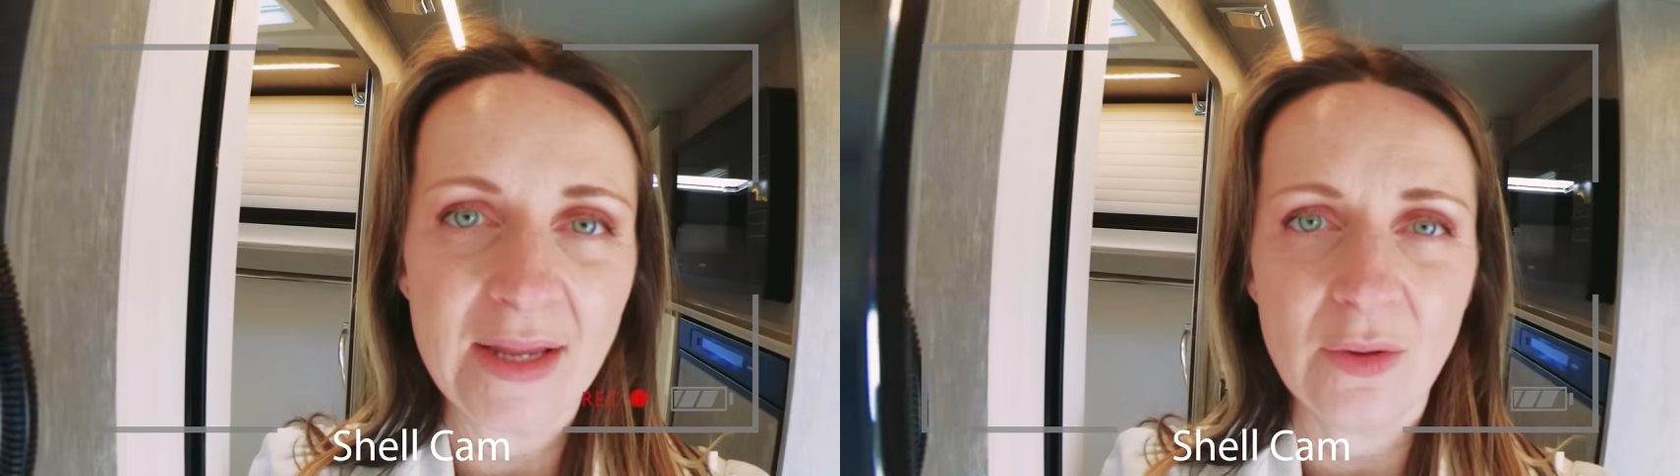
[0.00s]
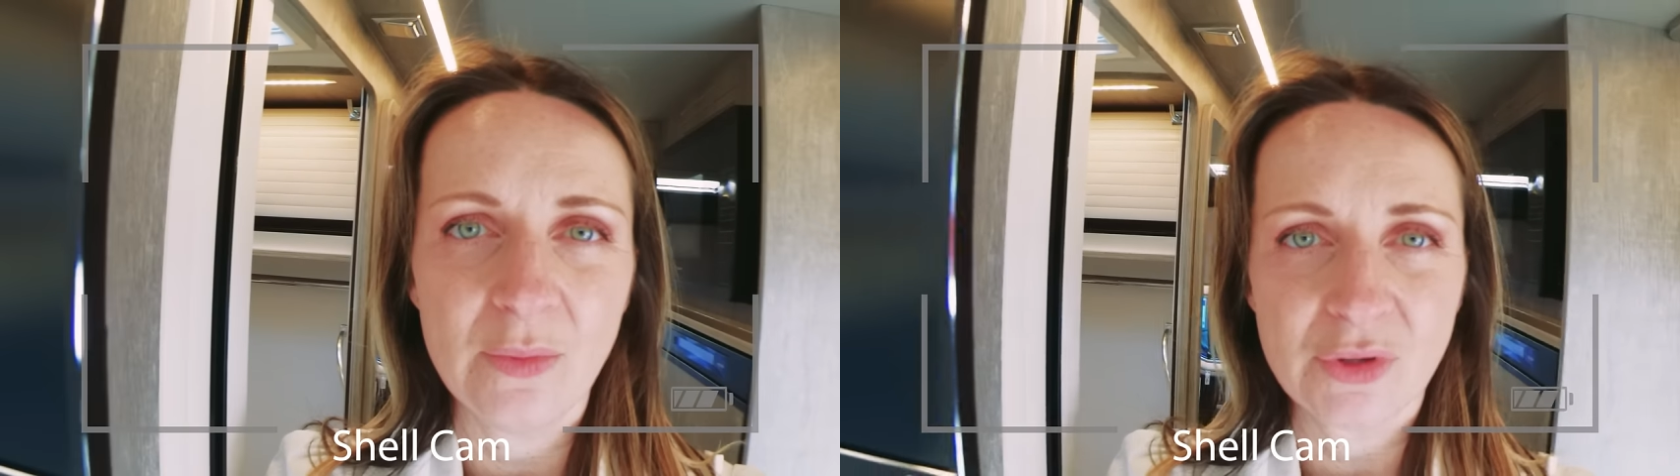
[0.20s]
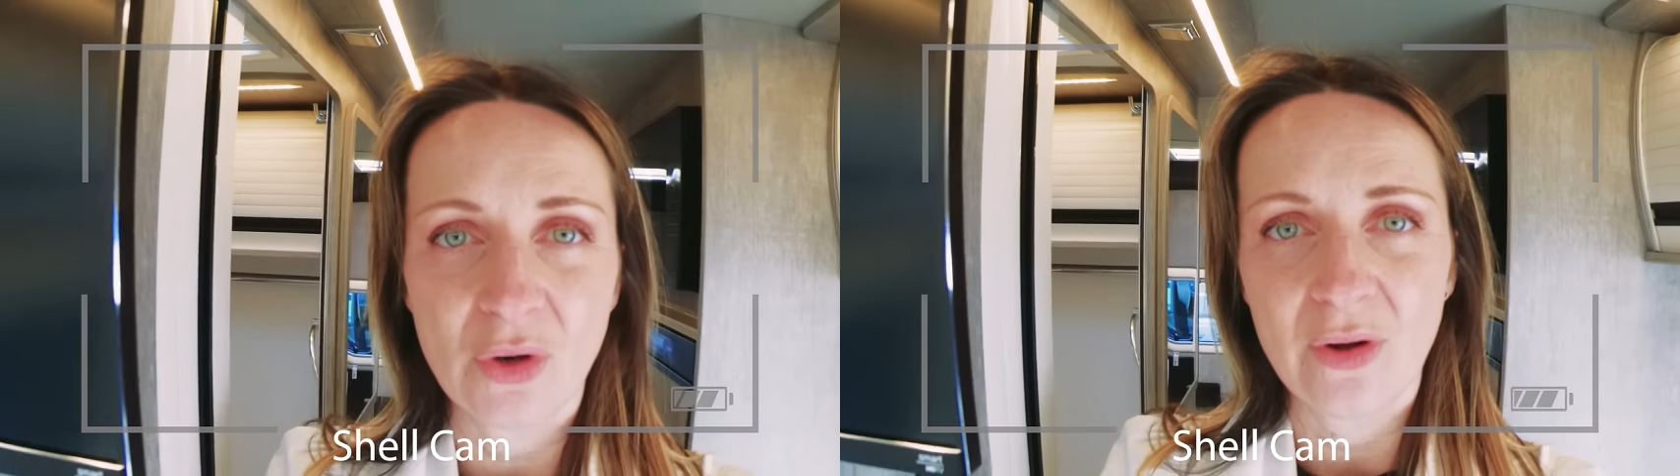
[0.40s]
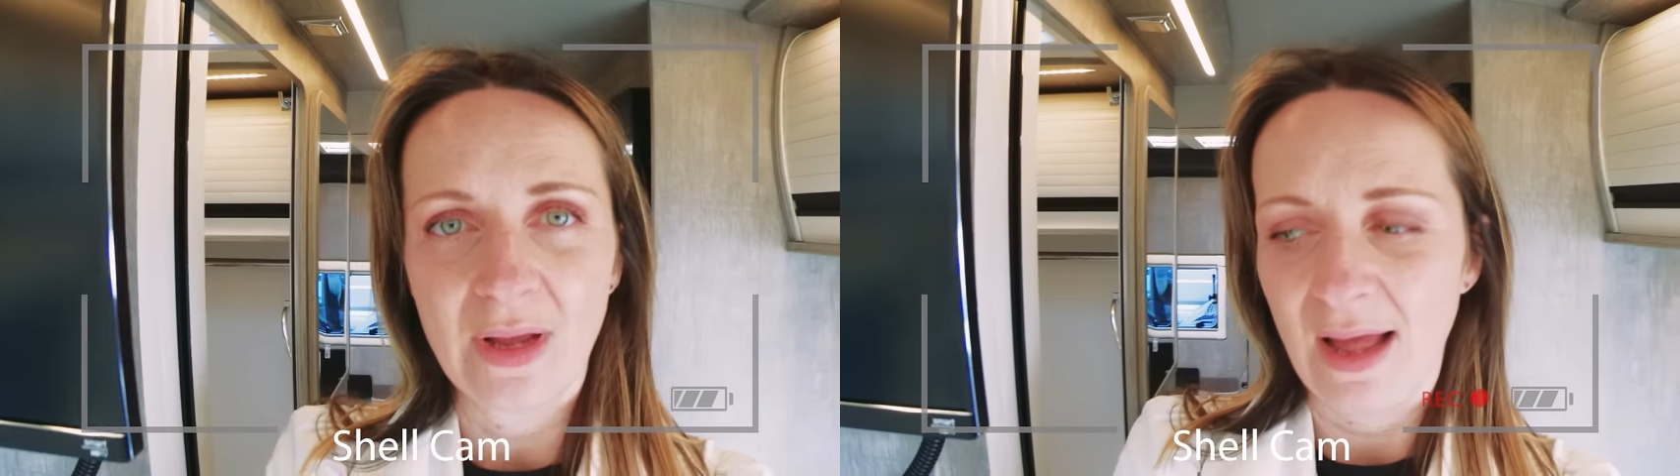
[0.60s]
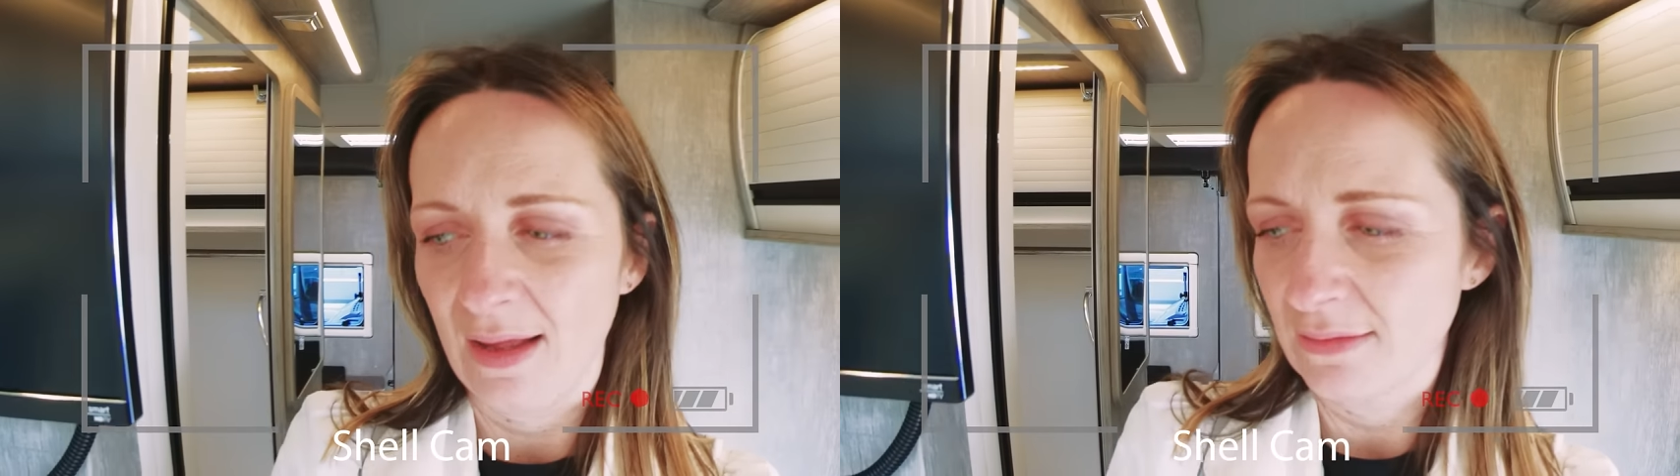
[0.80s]
you would cook
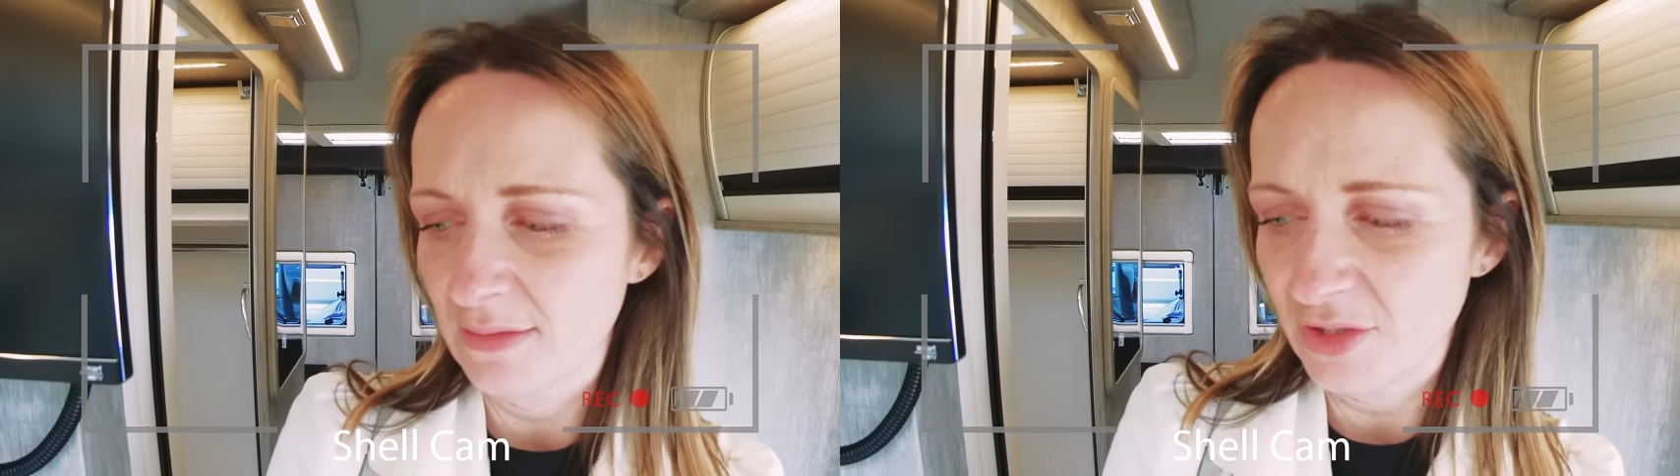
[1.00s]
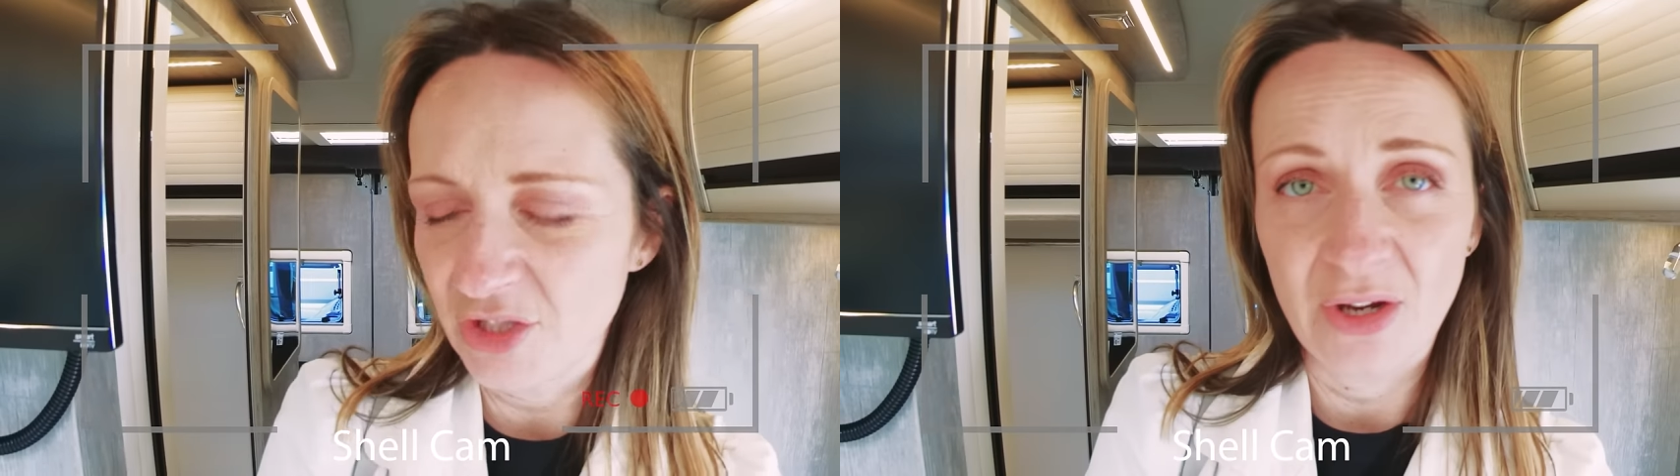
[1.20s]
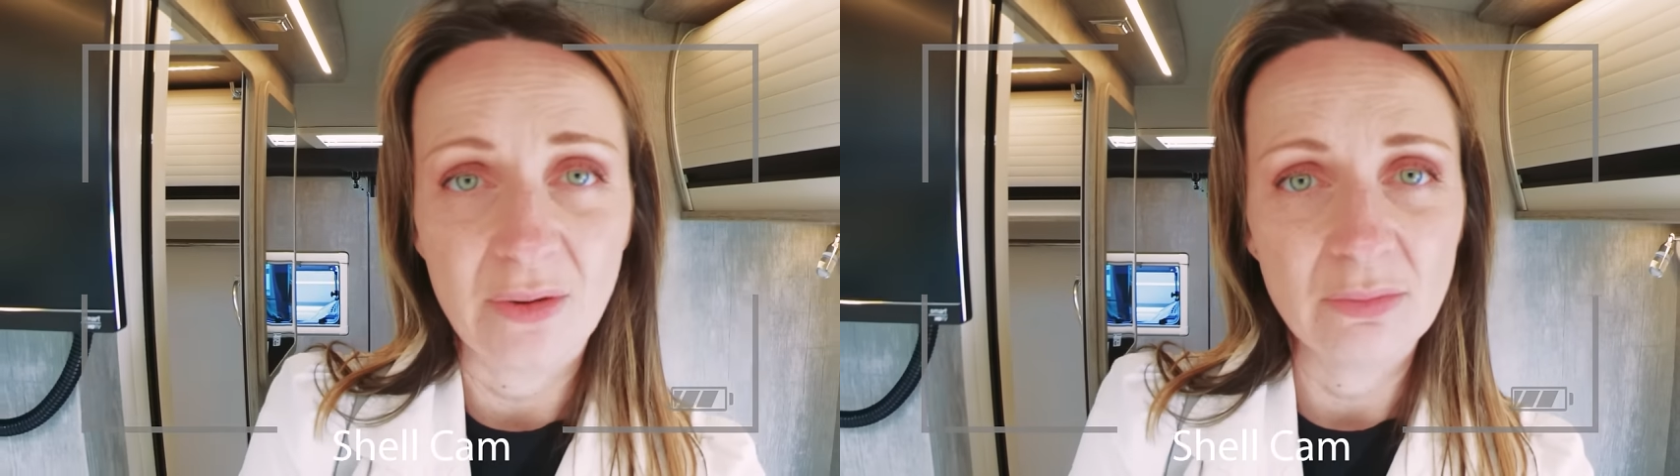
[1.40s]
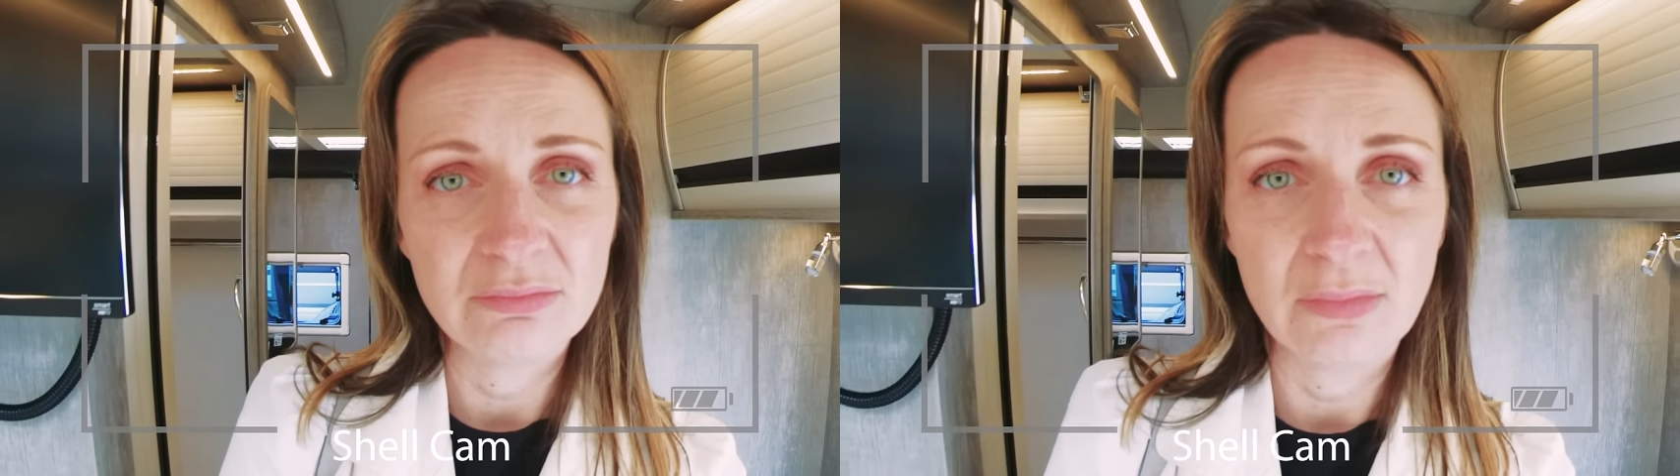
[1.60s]
and do